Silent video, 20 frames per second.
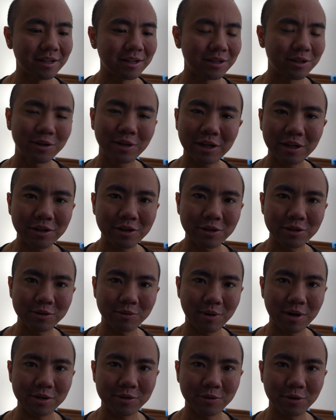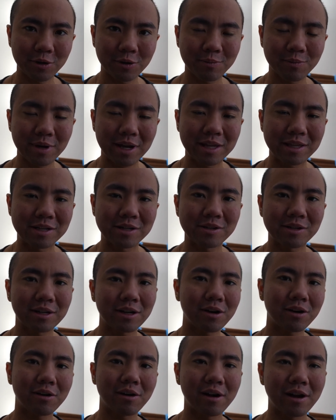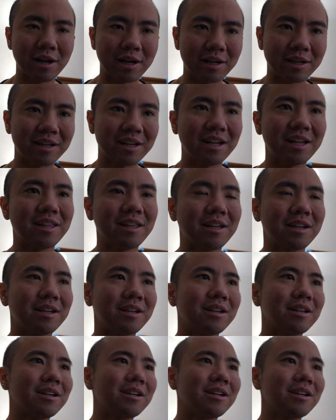do you think I could use the restroom? And she's like, all right. And then,